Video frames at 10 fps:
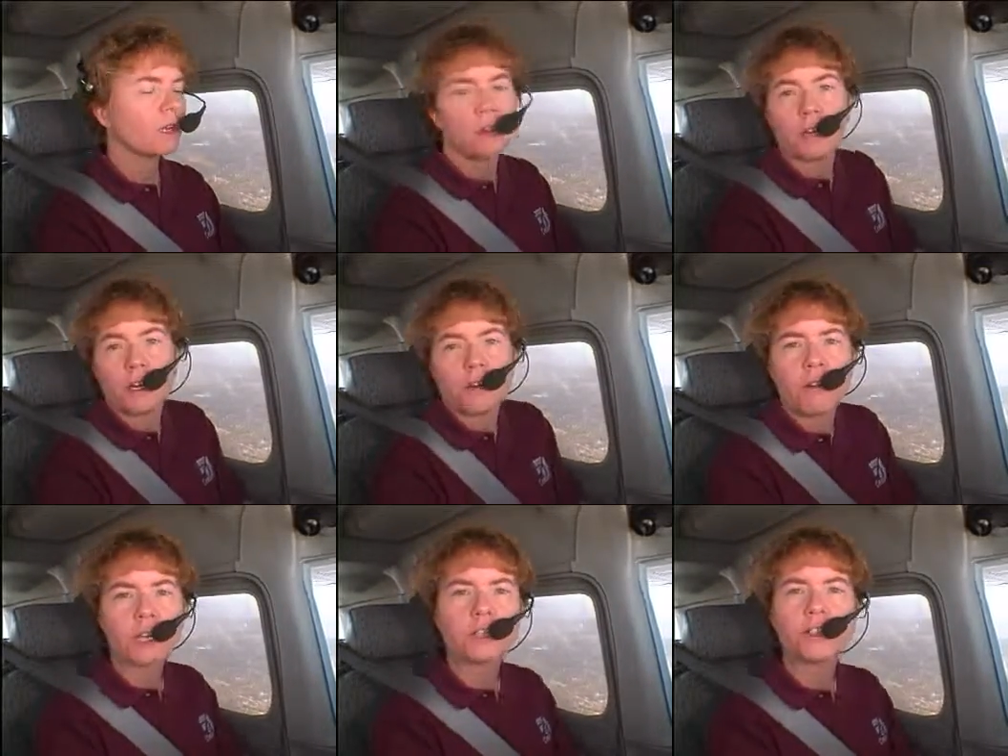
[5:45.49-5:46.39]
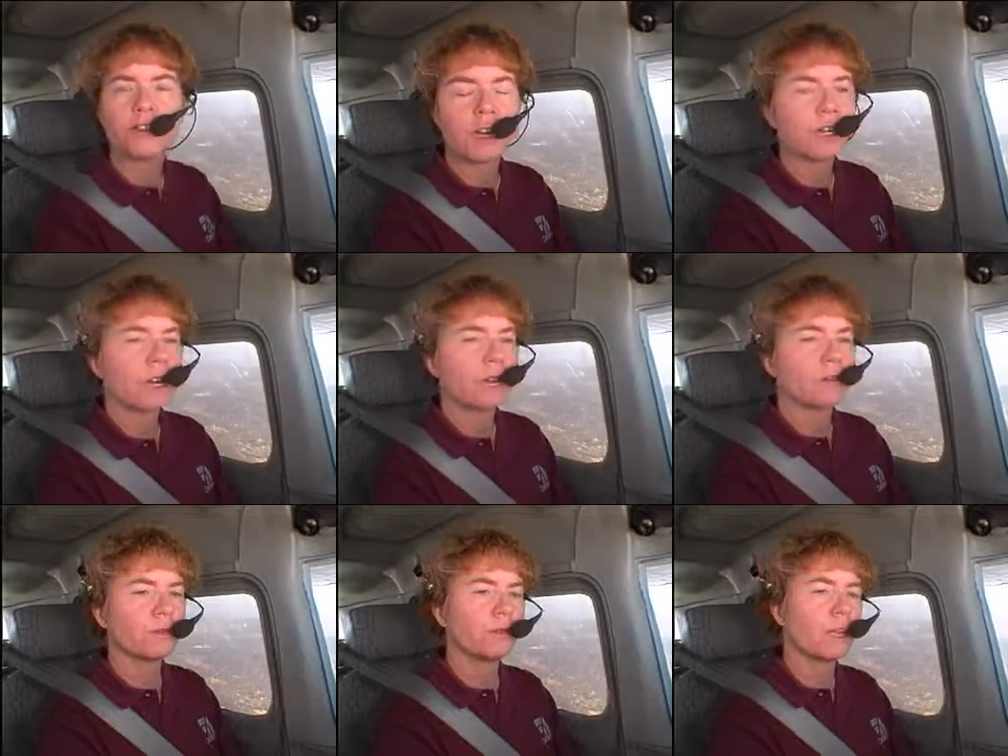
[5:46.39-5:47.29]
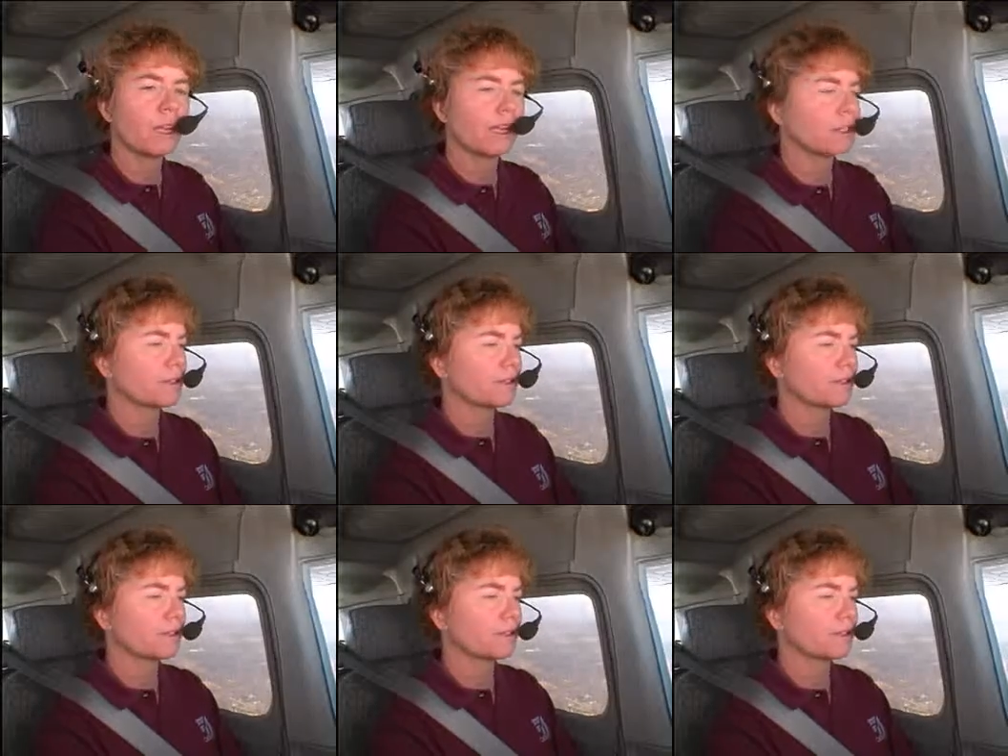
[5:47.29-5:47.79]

Then correct to straight and level flight.